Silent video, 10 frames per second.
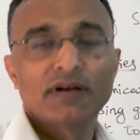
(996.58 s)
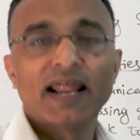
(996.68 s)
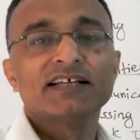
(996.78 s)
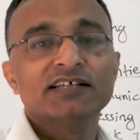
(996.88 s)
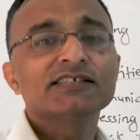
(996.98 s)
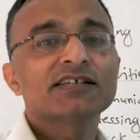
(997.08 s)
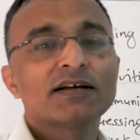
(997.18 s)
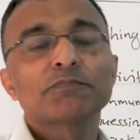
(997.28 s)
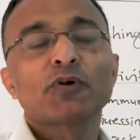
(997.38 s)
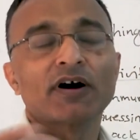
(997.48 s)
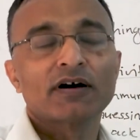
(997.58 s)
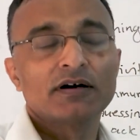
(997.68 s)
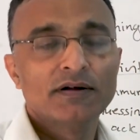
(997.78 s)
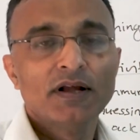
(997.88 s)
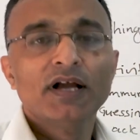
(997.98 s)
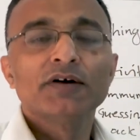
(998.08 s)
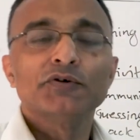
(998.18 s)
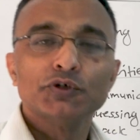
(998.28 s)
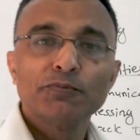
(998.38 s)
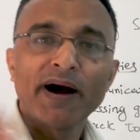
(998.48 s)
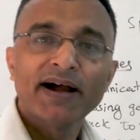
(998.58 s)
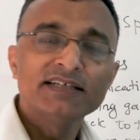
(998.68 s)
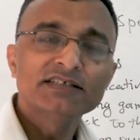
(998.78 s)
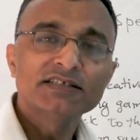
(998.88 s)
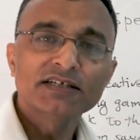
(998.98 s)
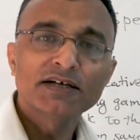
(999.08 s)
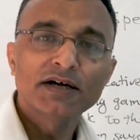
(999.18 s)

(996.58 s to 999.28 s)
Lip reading: Like this. Or would you mind